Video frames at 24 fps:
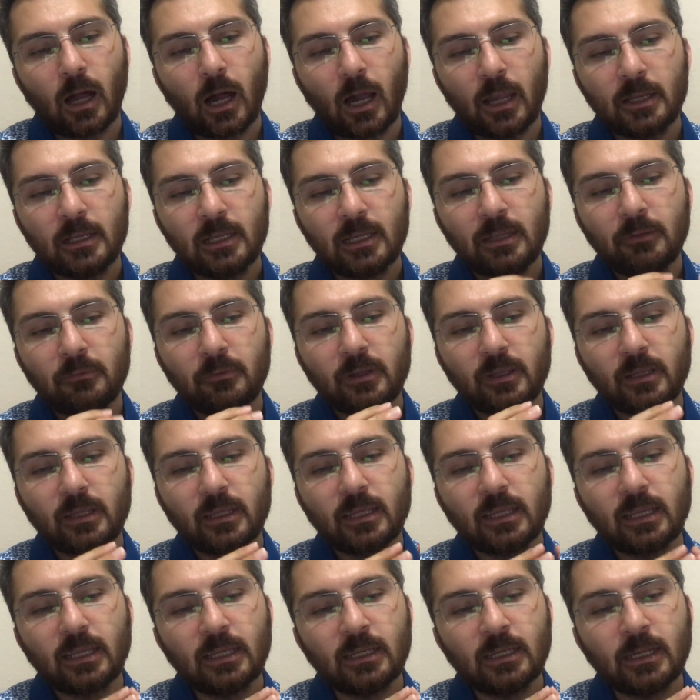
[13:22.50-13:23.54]
I live
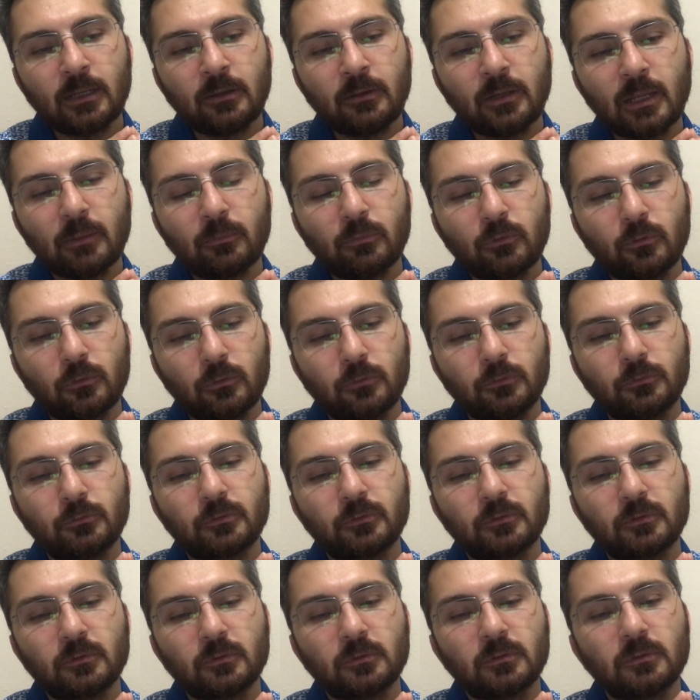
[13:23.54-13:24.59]
in a neighborhood
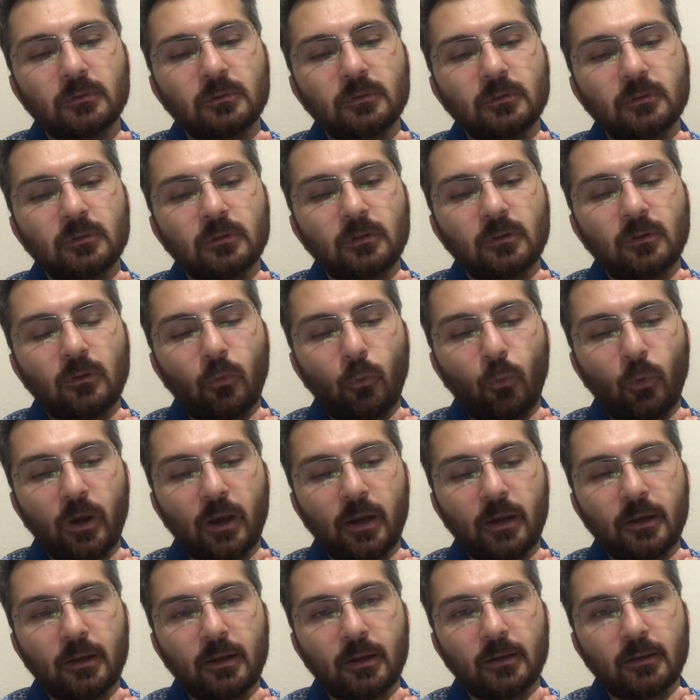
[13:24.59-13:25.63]

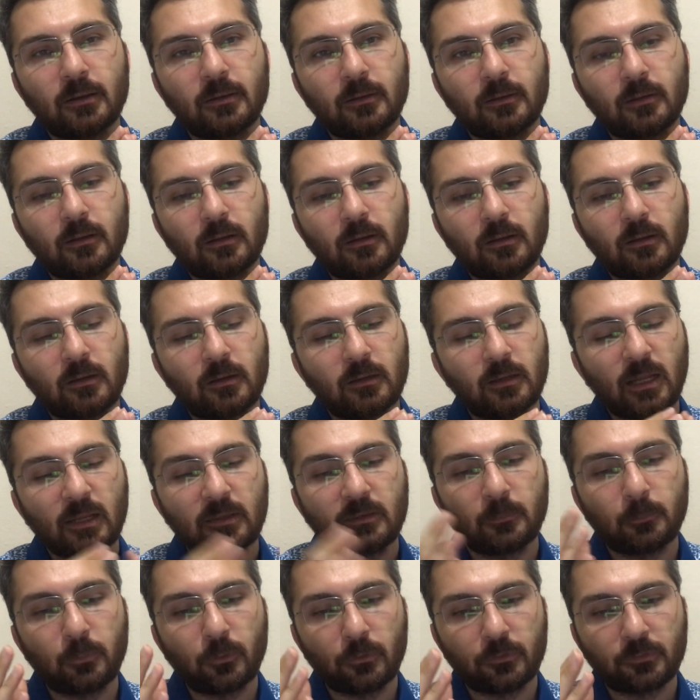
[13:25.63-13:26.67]
where
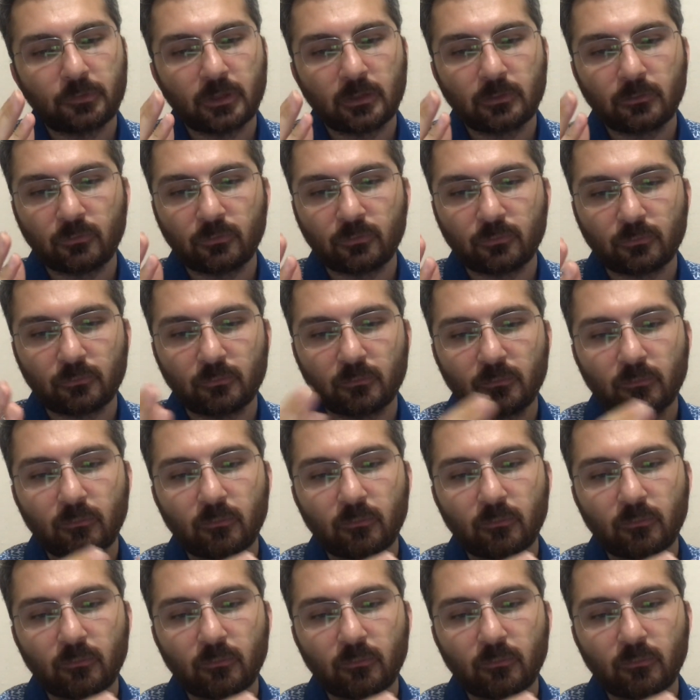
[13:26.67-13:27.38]
90% of